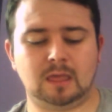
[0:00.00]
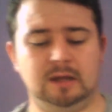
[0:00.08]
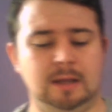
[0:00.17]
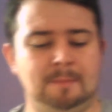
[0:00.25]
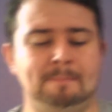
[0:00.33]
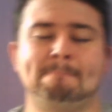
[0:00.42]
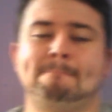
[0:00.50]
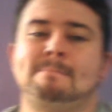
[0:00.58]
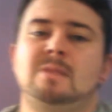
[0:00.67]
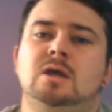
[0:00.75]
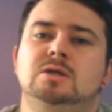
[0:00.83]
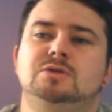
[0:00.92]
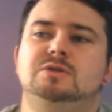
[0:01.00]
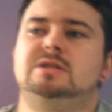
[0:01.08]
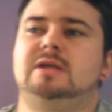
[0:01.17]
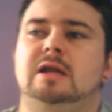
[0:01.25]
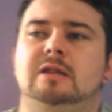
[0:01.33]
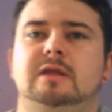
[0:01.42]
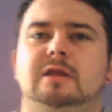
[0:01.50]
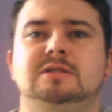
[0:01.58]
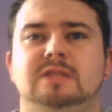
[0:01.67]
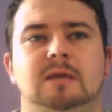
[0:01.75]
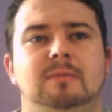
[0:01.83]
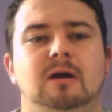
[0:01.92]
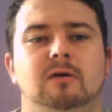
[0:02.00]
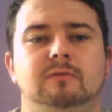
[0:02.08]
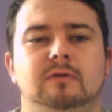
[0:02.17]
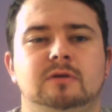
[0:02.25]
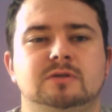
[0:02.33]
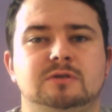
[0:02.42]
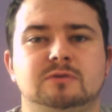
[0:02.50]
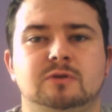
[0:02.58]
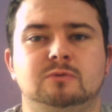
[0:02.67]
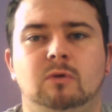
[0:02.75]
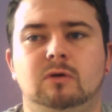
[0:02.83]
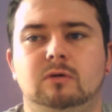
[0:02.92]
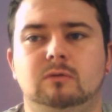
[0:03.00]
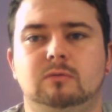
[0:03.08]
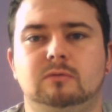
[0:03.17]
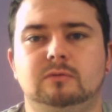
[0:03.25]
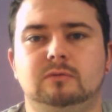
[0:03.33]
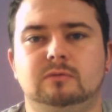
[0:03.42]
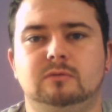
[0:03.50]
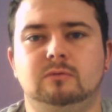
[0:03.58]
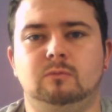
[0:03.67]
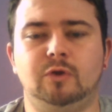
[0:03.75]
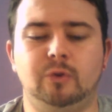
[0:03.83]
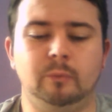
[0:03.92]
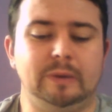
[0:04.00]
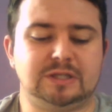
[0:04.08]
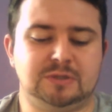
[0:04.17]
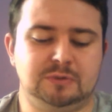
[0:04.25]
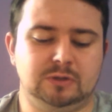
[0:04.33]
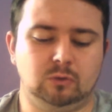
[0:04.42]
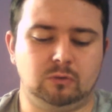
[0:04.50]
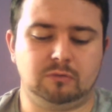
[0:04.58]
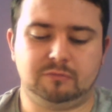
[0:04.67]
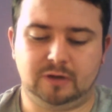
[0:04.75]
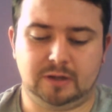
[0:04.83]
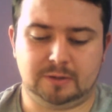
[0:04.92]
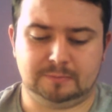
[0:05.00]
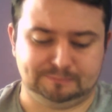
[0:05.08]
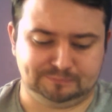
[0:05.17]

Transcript: So it's this kind of thing you need to think about is what you're weak to in the Law of Fire.